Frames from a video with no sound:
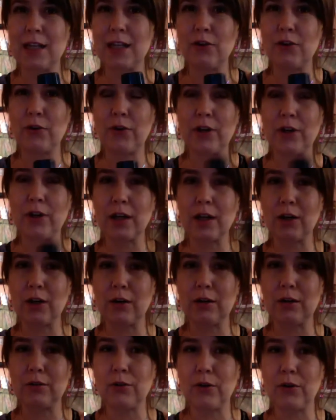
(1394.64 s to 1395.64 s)
during
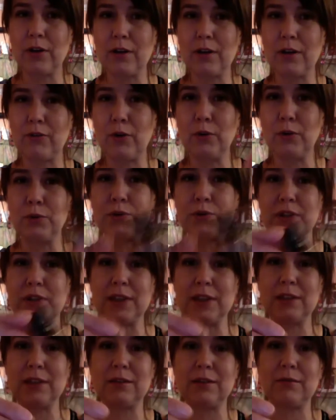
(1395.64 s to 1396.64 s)
the
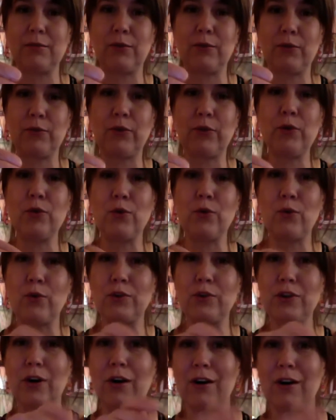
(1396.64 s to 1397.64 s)
flu
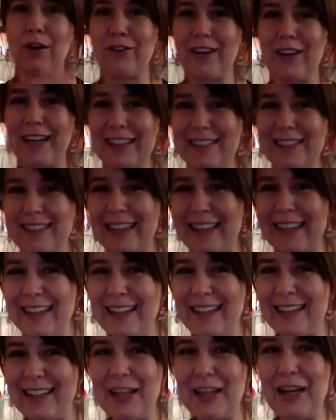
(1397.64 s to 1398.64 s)
talk, right?
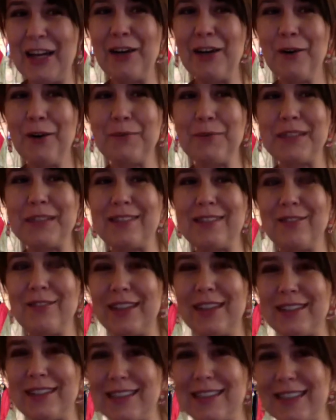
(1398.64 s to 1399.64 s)
Oops,
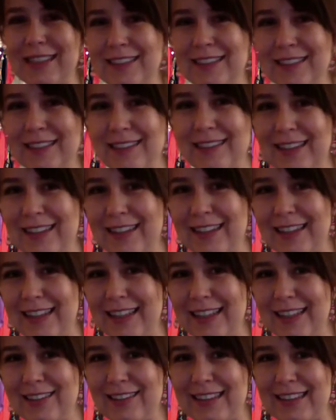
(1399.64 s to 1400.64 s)
where is it?
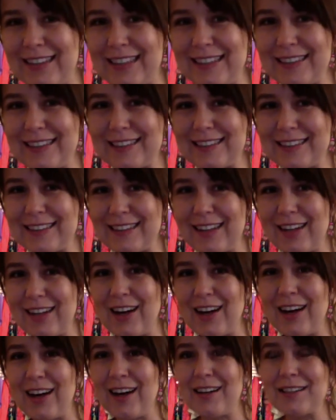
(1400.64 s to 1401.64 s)
Here it is.
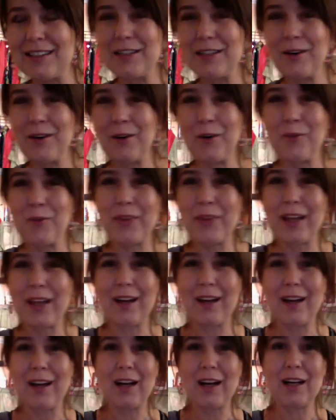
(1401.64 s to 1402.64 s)
So,
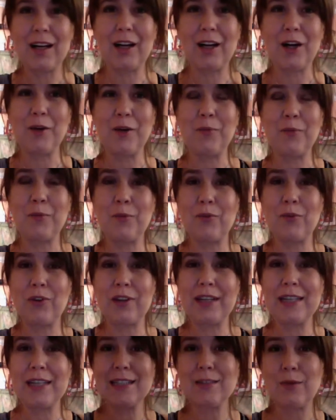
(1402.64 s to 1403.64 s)
well,
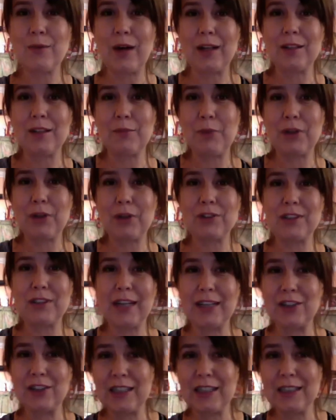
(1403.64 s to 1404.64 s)
guess what? Because
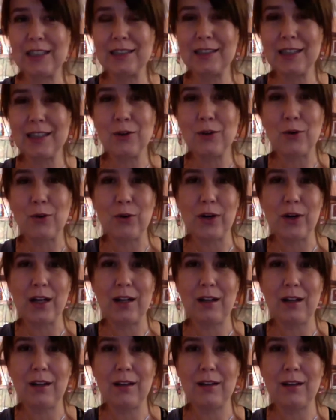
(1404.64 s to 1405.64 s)
digestion
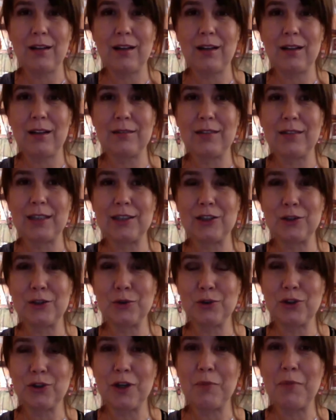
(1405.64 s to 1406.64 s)
oil that is
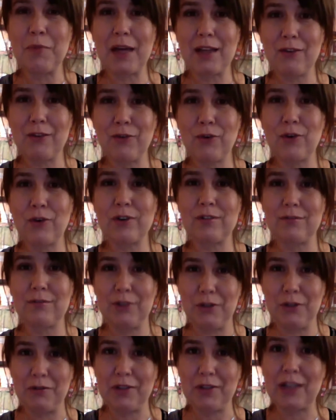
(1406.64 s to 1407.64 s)
usually meant for,
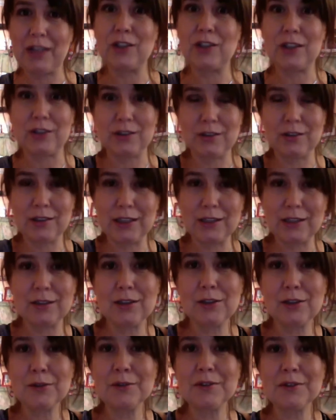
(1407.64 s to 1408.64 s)
you know, digestion
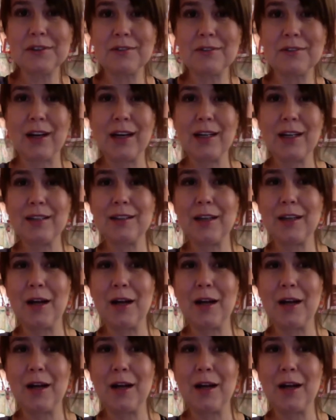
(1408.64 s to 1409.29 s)
issues, right?